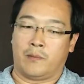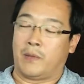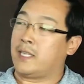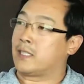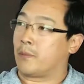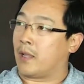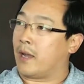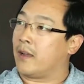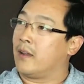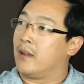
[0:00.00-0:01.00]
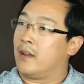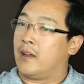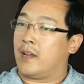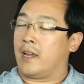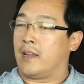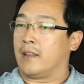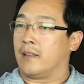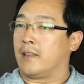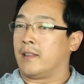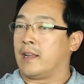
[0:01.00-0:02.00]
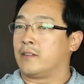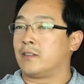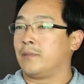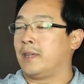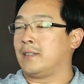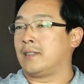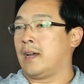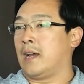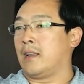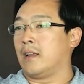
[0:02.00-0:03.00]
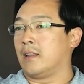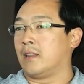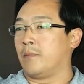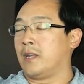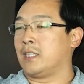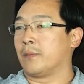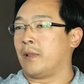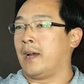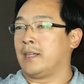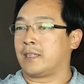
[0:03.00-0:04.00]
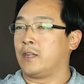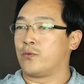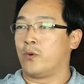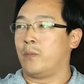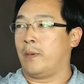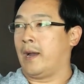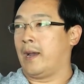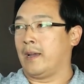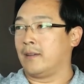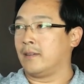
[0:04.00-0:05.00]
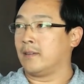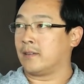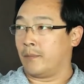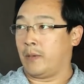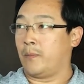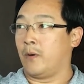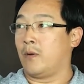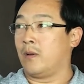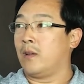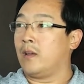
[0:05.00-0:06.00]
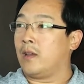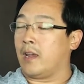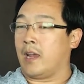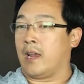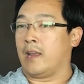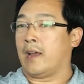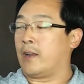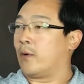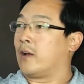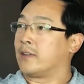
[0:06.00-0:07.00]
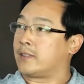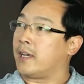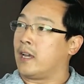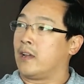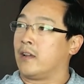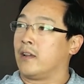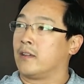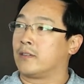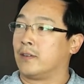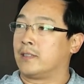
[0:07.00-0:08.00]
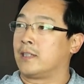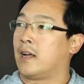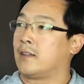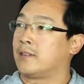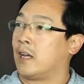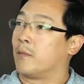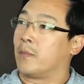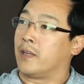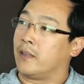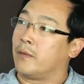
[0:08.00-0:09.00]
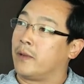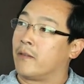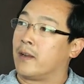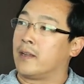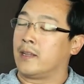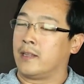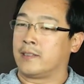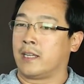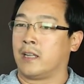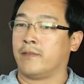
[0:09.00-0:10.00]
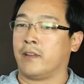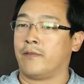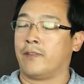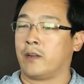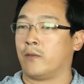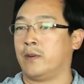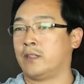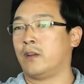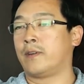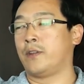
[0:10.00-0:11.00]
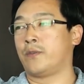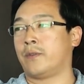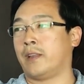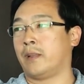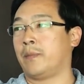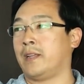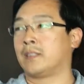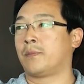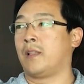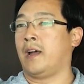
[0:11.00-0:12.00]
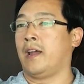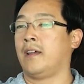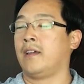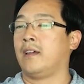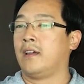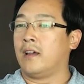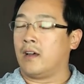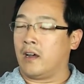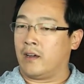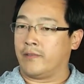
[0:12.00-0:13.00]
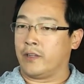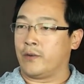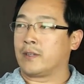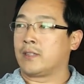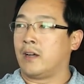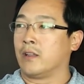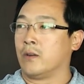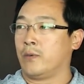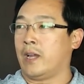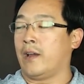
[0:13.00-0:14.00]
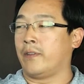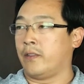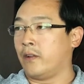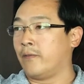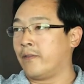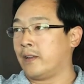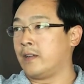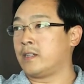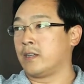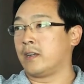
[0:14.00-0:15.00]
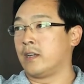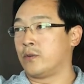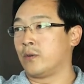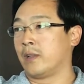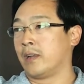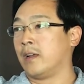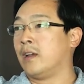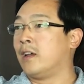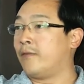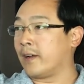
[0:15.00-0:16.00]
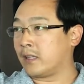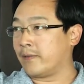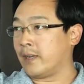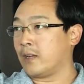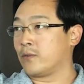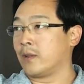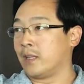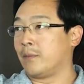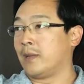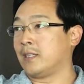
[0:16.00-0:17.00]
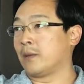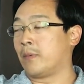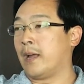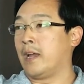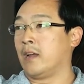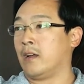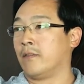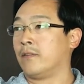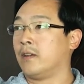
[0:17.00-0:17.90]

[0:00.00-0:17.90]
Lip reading: money supply, and that just means that the supply is controlled by some people, and I don't have a say, so it's not sound money to me, right? Instead of the Federal Reserve controlling the money supply of the US dollar, we have the Ethereum Foundation effectively controlling the money supply of